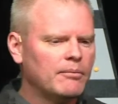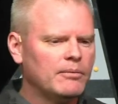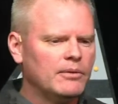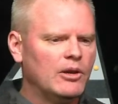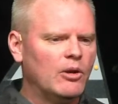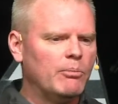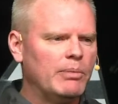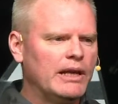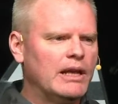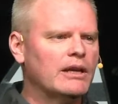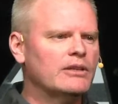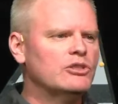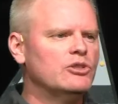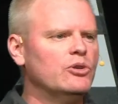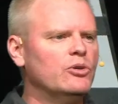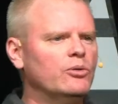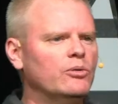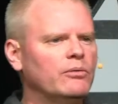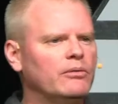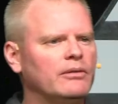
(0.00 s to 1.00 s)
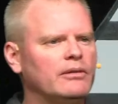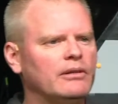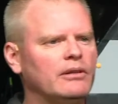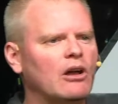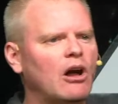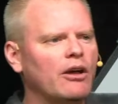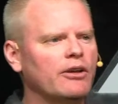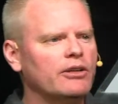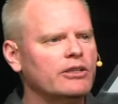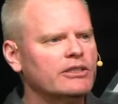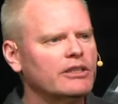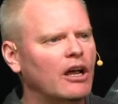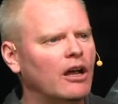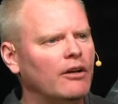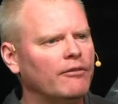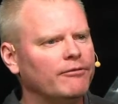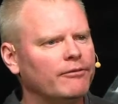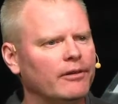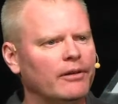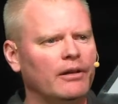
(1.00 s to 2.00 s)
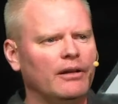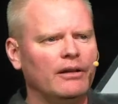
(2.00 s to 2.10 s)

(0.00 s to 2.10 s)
you know, because you call yourself